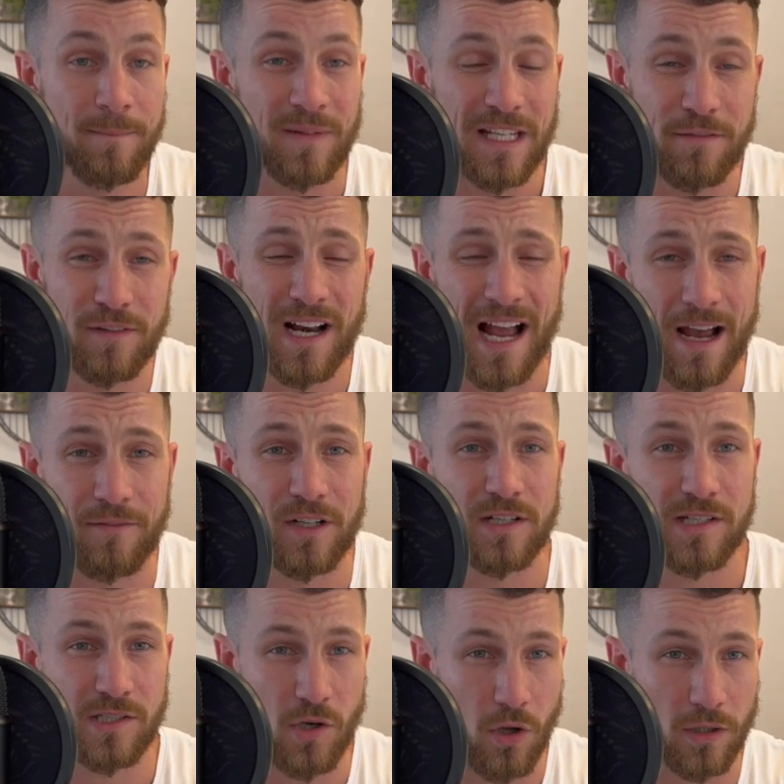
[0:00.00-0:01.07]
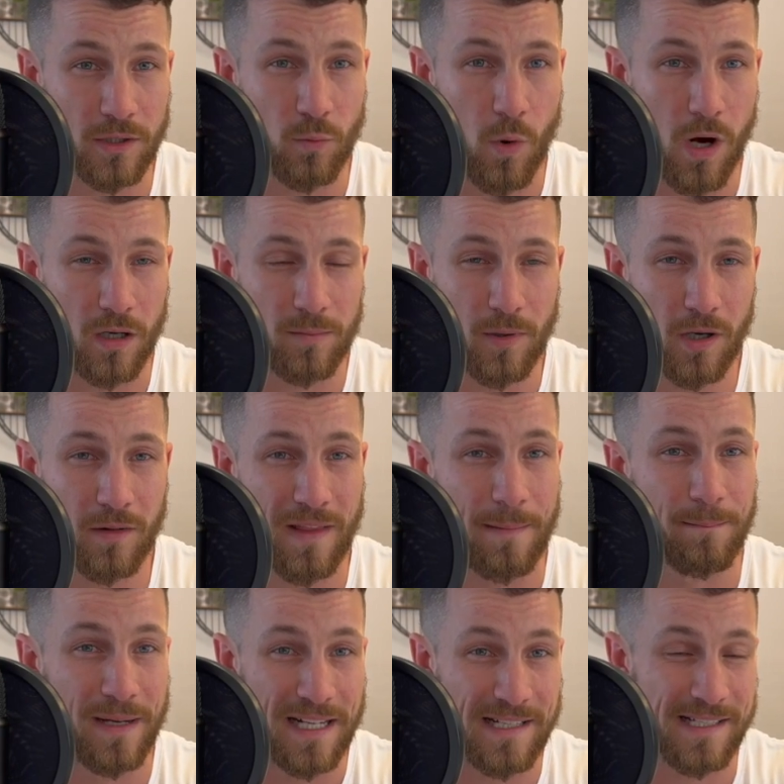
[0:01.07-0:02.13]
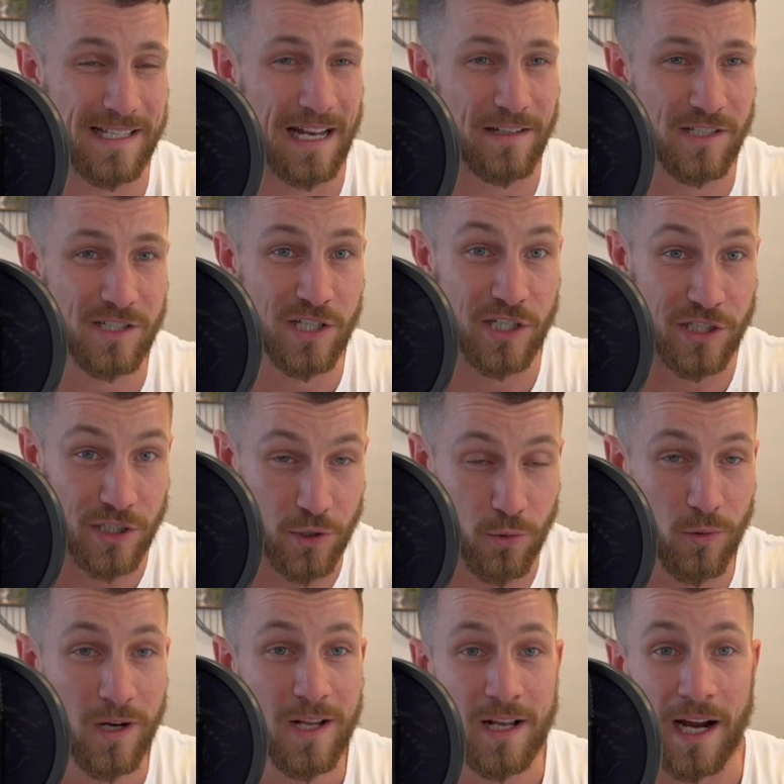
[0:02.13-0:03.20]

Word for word: Even having a solid water bottle that makes sense to you,